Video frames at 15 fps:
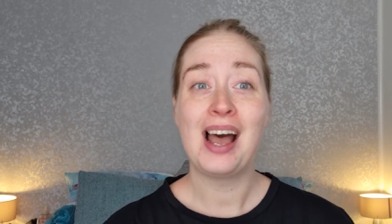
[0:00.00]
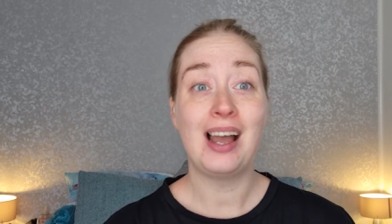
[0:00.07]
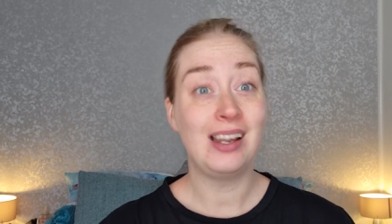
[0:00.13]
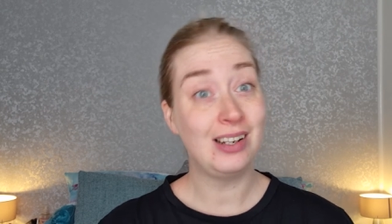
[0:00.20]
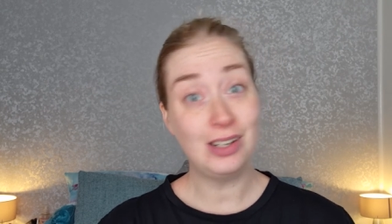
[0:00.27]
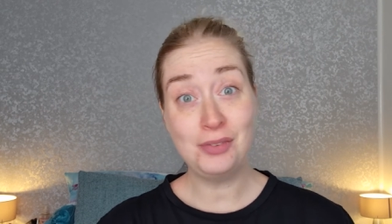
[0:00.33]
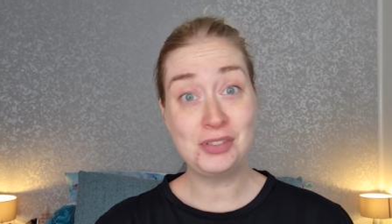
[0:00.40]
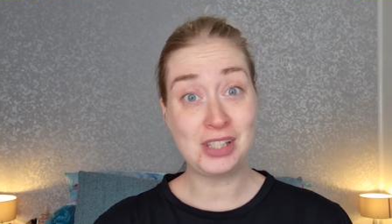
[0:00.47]

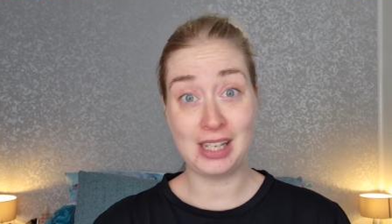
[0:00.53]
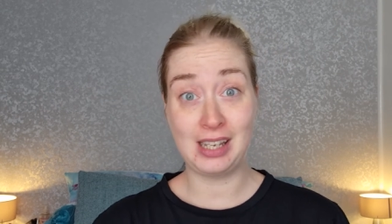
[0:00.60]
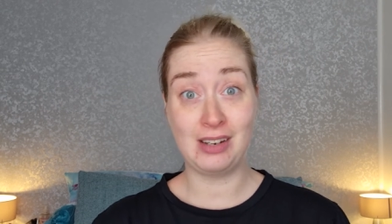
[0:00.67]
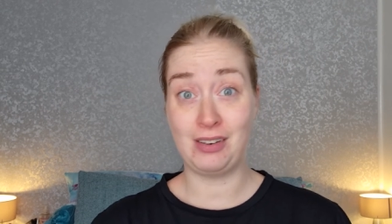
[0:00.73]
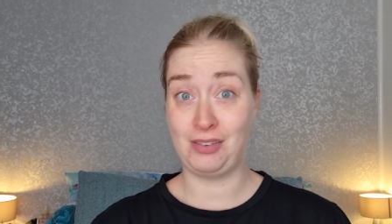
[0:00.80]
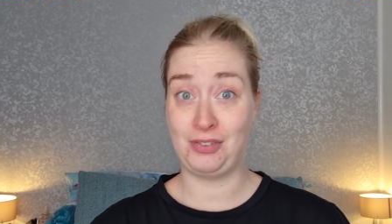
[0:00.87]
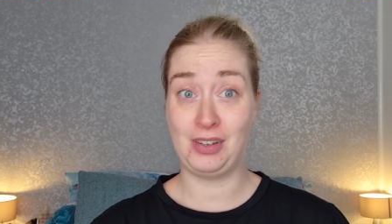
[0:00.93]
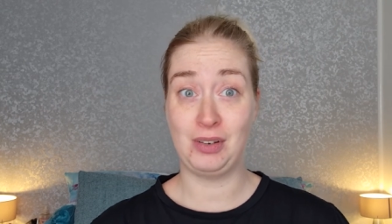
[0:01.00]
I'd love to
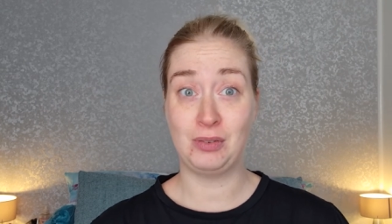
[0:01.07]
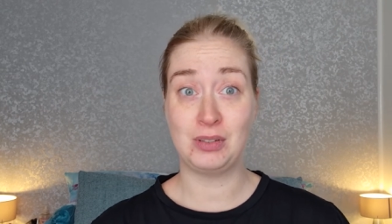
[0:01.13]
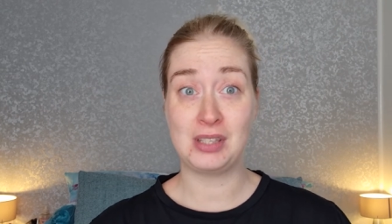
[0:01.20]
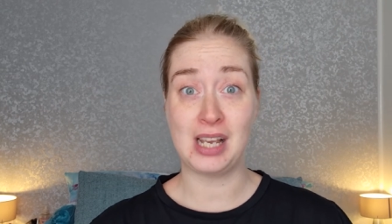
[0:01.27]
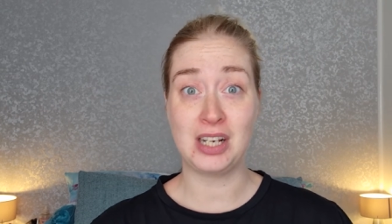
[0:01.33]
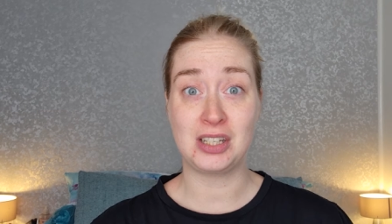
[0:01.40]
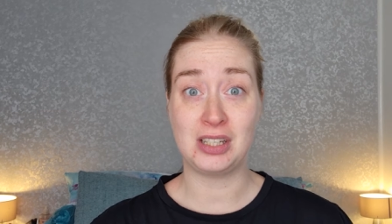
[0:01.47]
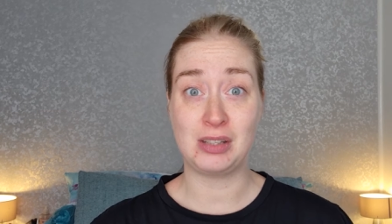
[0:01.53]
hear if it was
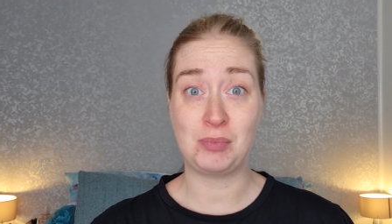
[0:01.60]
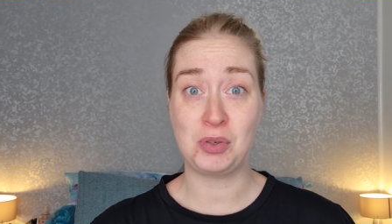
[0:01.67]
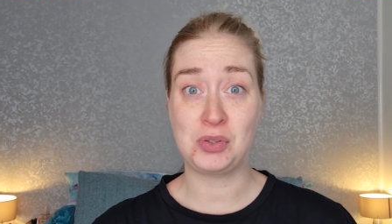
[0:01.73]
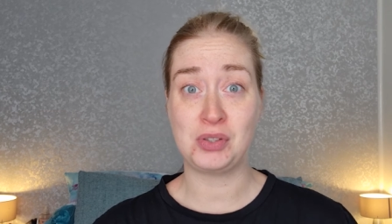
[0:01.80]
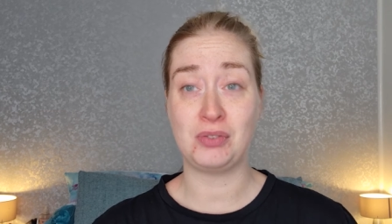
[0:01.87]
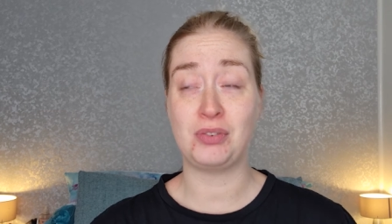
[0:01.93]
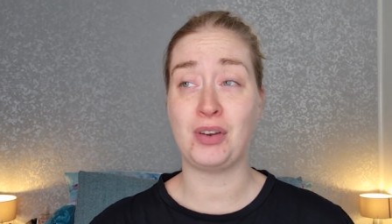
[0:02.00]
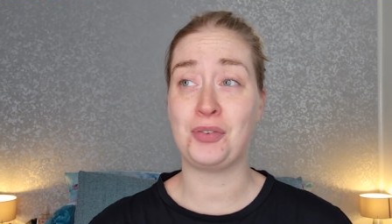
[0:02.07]
actually
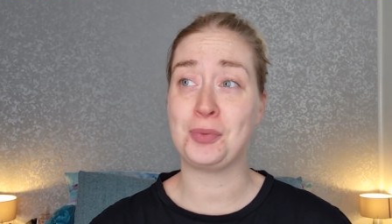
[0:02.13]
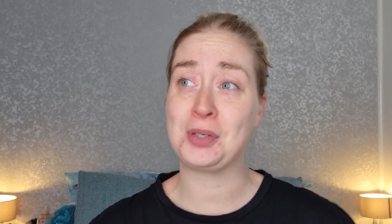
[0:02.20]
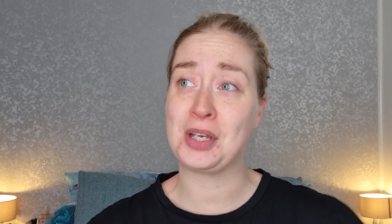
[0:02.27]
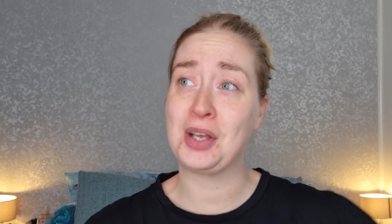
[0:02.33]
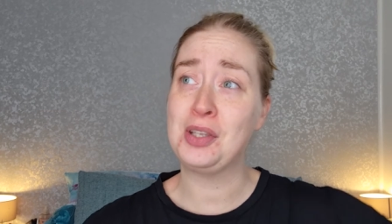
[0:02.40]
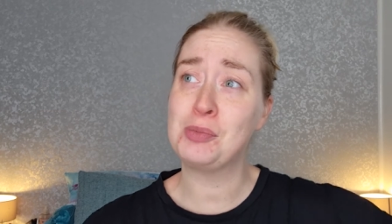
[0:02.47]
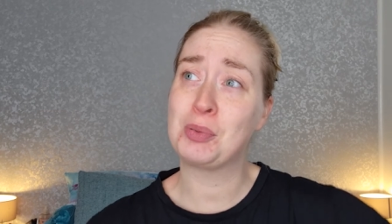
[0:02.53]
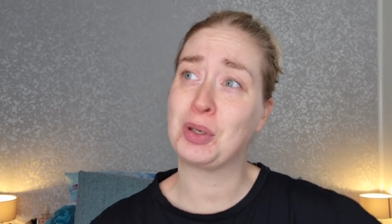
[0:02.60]
amusing for everybody
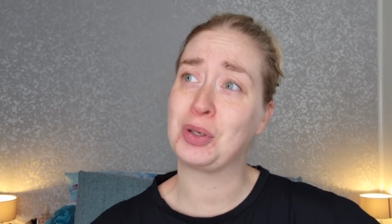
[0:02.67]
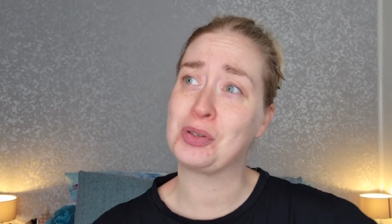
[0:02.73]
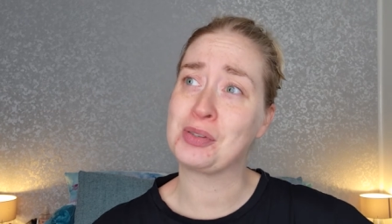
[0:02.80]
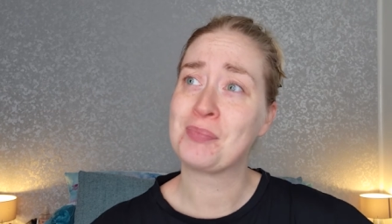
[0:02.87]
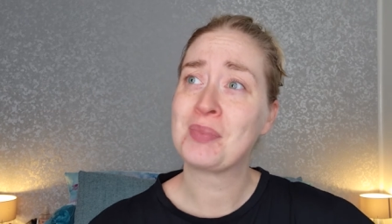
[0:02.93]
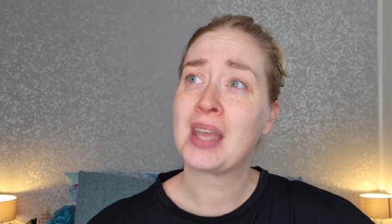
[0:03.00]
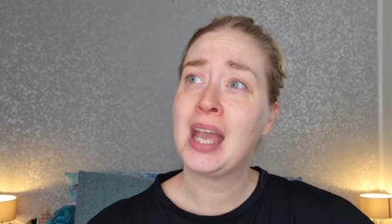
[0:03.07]
else, because